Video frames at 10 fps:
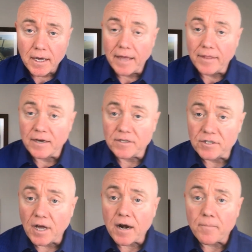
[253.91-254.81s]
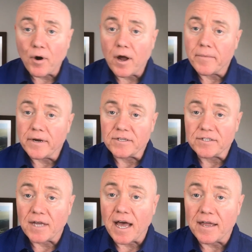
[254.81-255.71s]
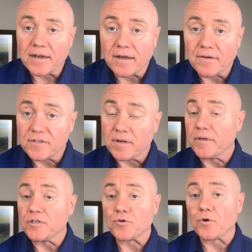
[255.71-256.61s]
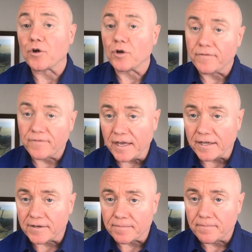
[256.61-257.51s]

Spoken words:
in that it's not a prominent site of some historical event.